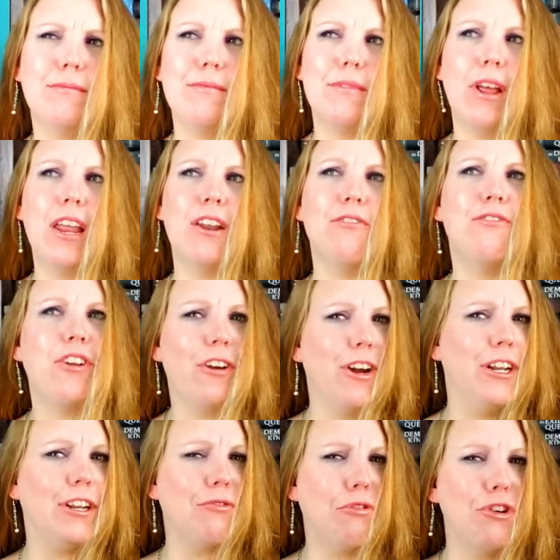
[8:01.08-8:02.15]
in a
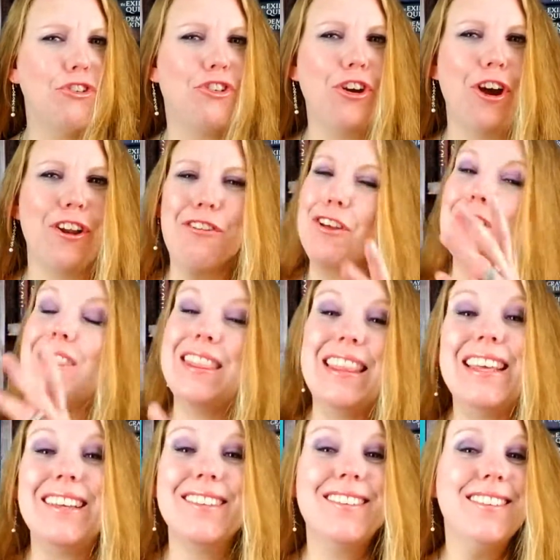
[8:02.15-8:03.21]
very different genre.
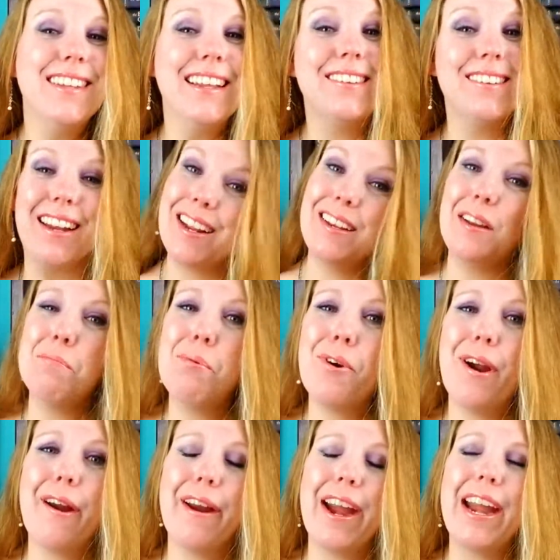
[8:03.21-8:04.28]
This is a
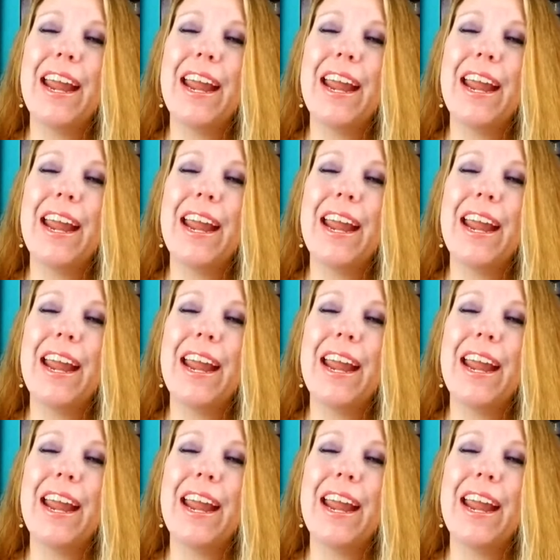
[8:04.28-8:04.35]
contemporary.